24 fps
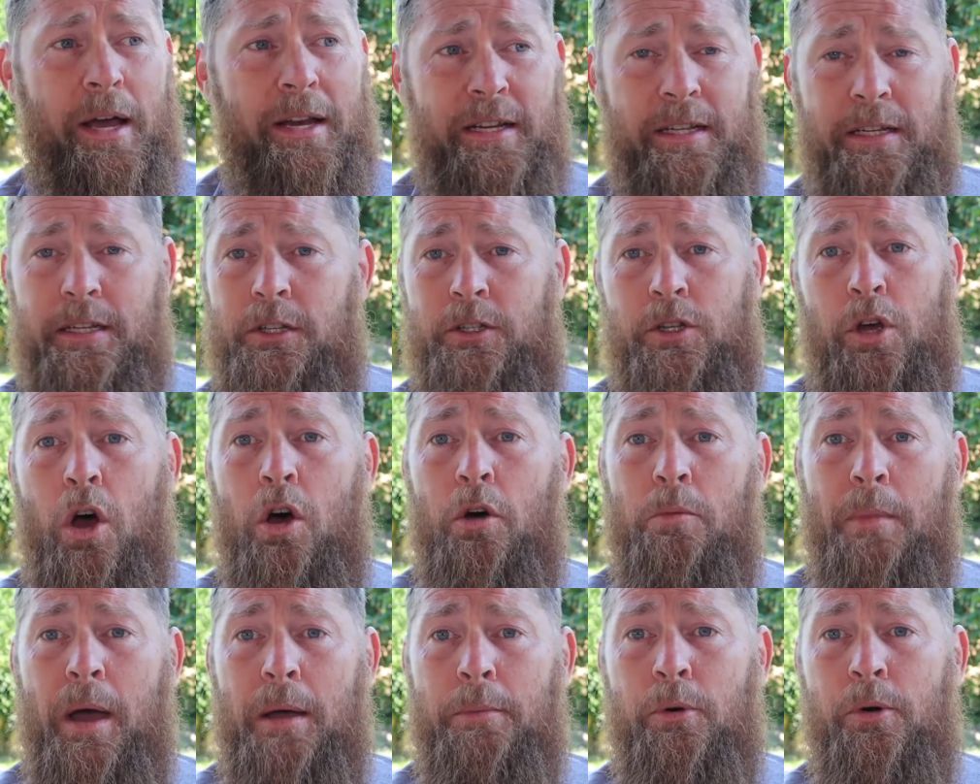I did it to
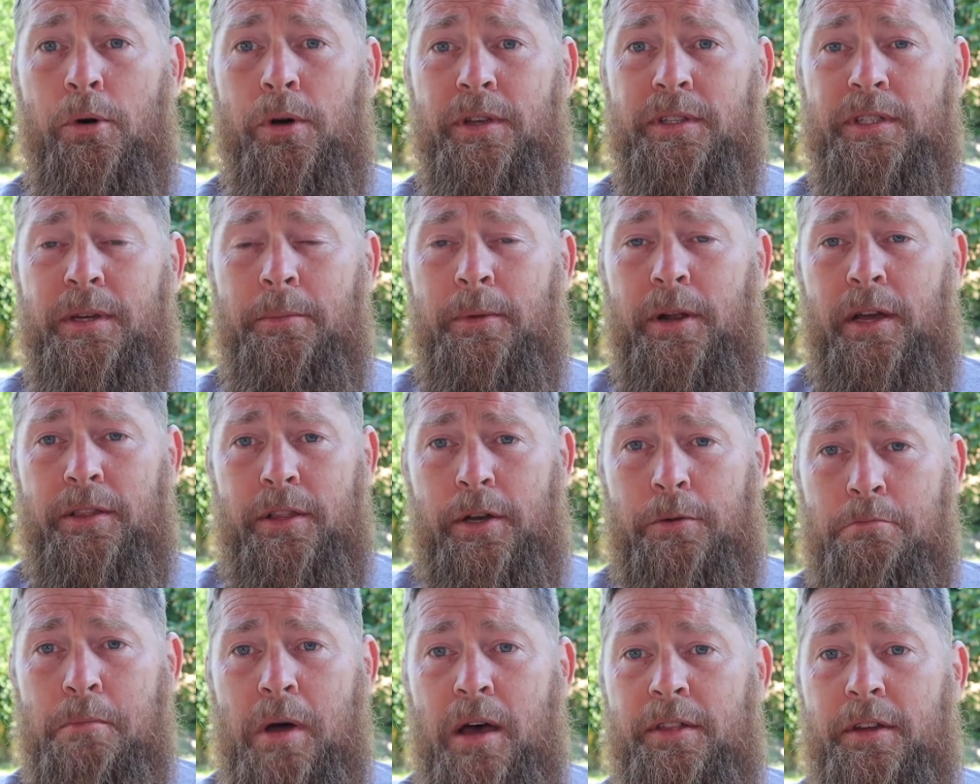all my boys. I'm not
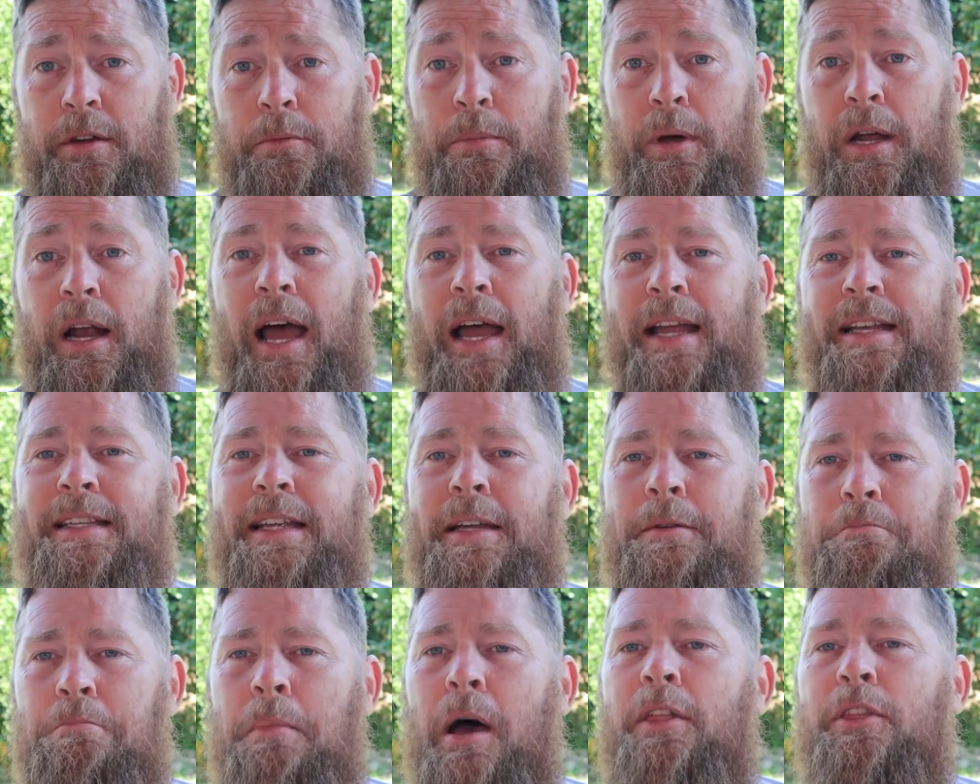their mother, but I
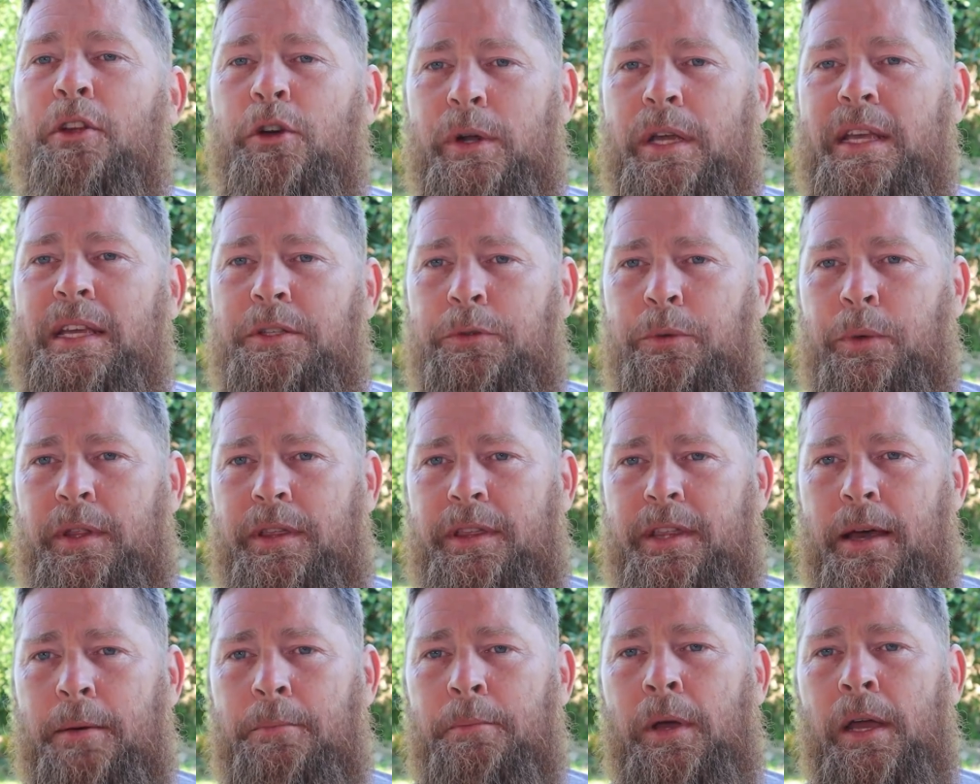did motherese
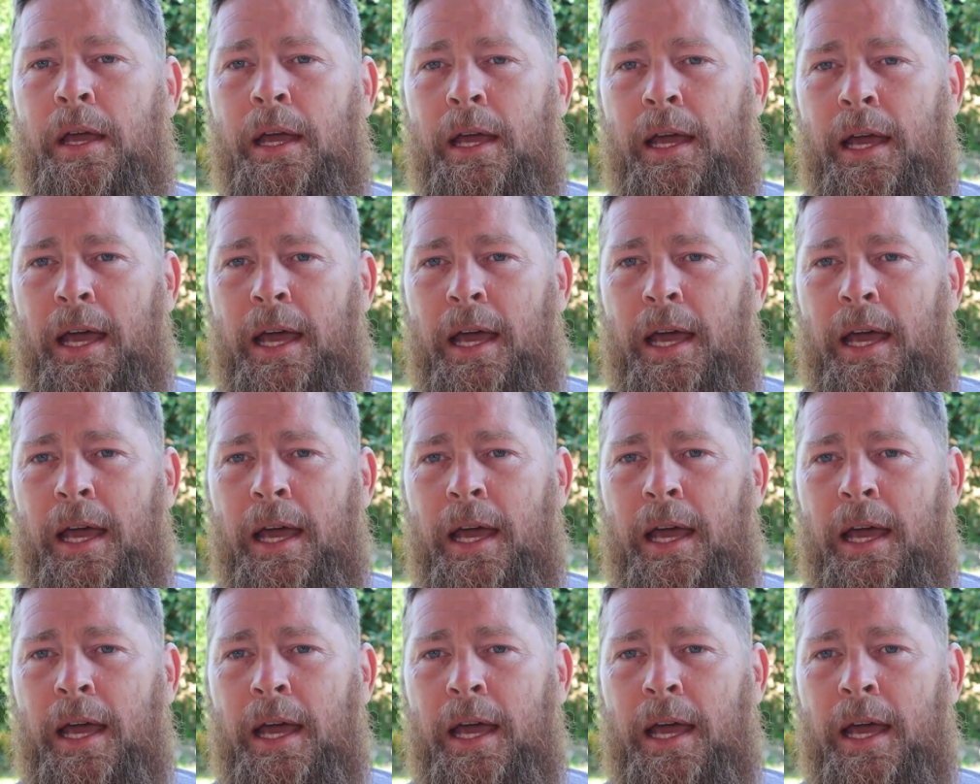with them.